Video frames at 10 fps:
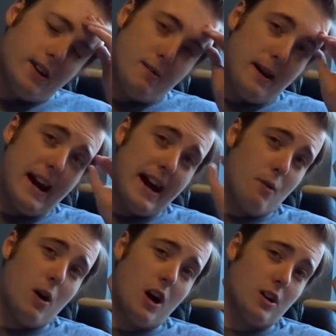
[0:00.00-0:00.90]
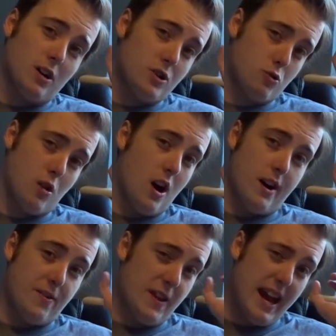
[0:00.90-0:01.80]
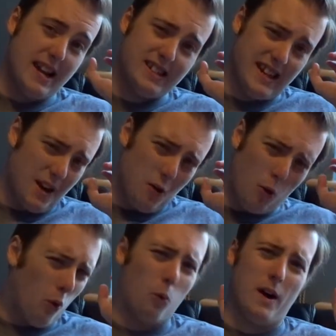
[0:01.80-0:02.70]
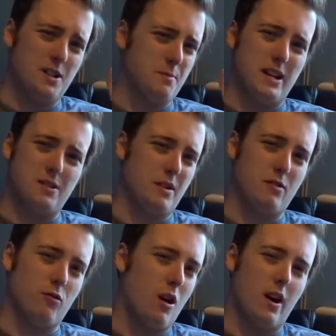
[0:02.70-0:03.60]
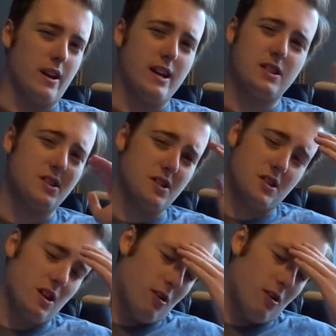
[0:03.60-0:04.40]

No matter how hard I try, the ending always makes me cry. It's just,